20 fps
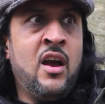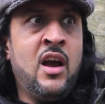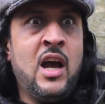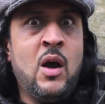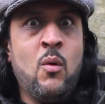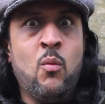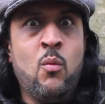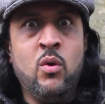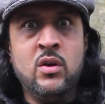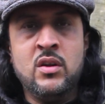
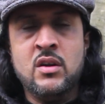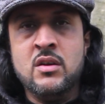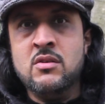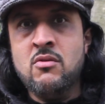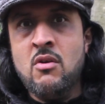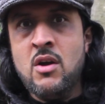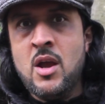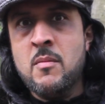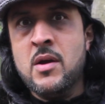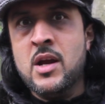And what a
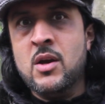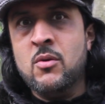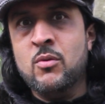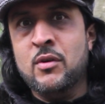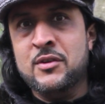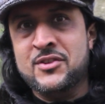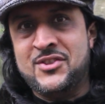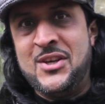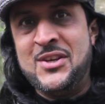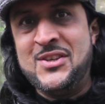nightmare it
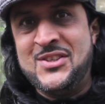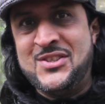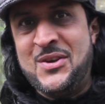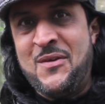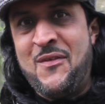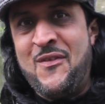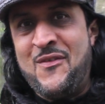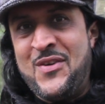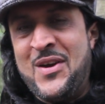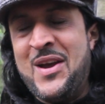was
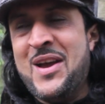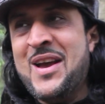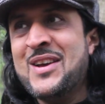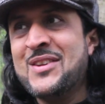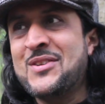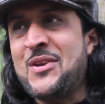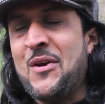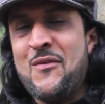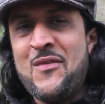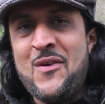
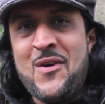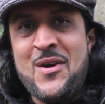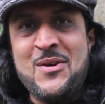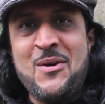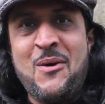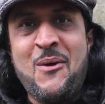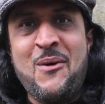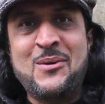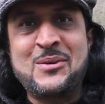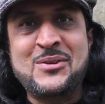to find
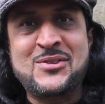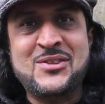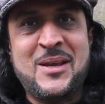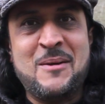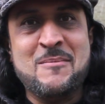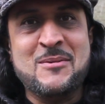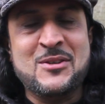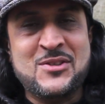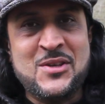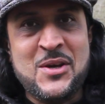oilskin
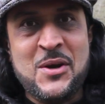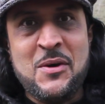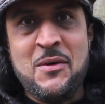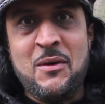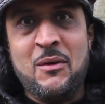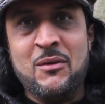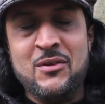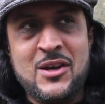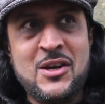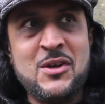
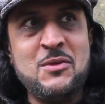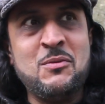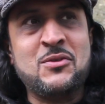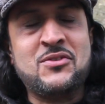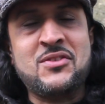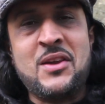material. I looked